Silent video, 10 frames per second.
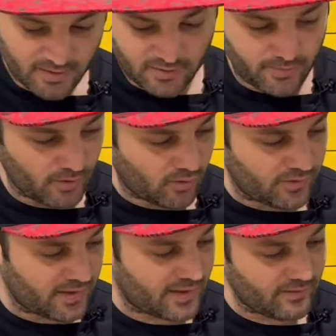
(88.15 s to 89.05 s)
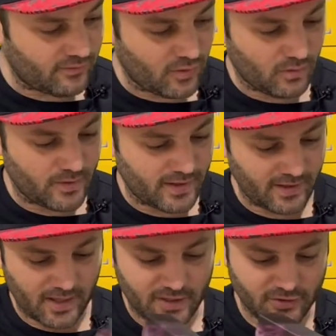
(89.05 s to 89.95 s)
little bit odd that they've gone with a
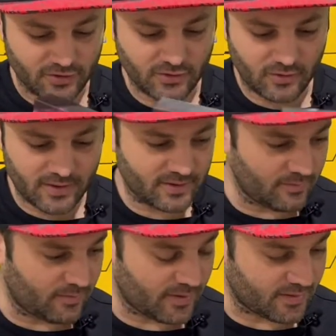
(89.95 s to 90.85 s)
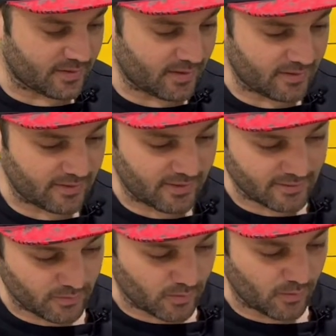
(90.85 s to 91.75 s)
larger size, but and then
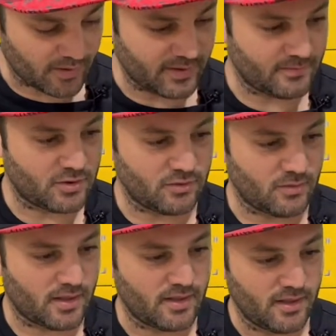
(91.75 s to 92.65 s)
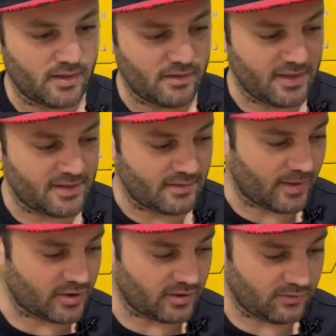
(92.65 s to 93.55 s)
that's required them to need some
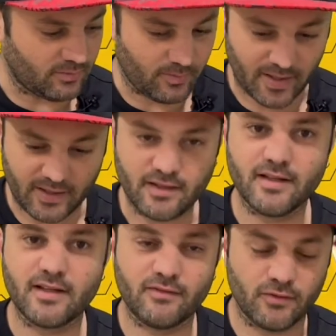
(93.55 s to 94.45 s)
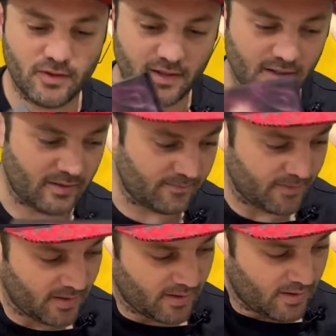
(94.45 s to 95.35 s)
actually padding there for the
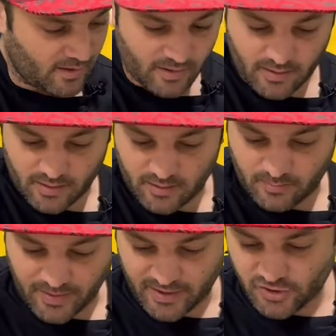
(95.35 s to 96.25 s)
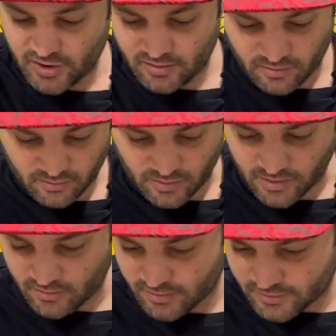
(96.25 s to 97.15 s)
packaging. Alright
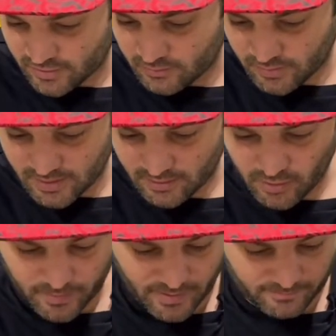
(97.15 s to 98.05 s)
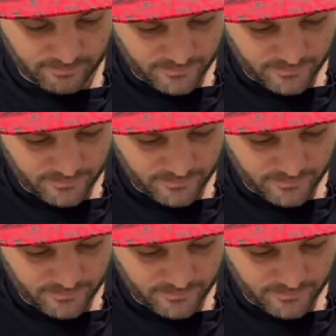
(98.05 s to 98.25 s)
guys, so we'll open up